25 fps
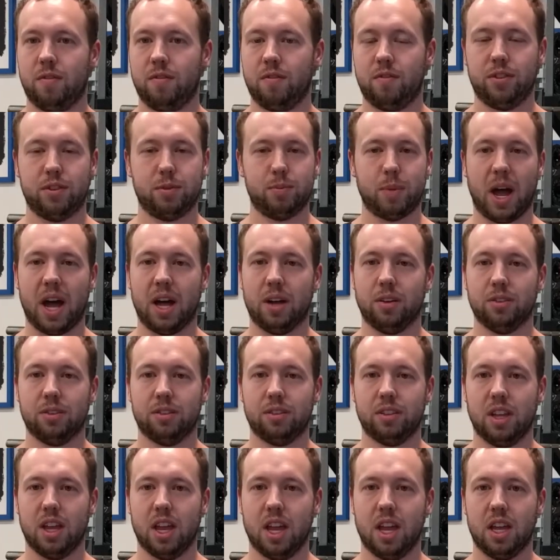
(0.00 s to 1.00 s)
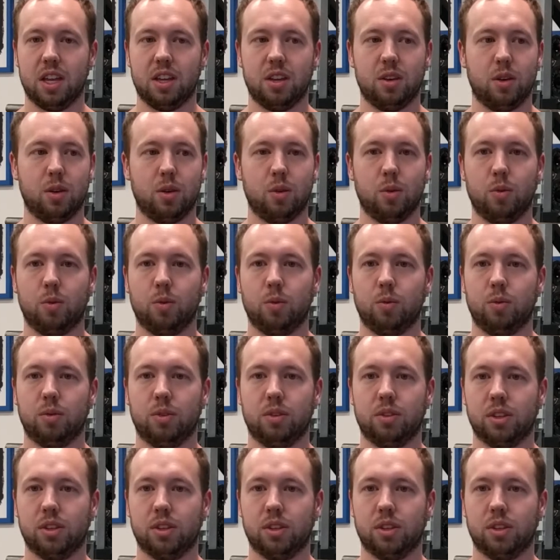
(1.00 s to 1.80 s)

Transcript: spouse and you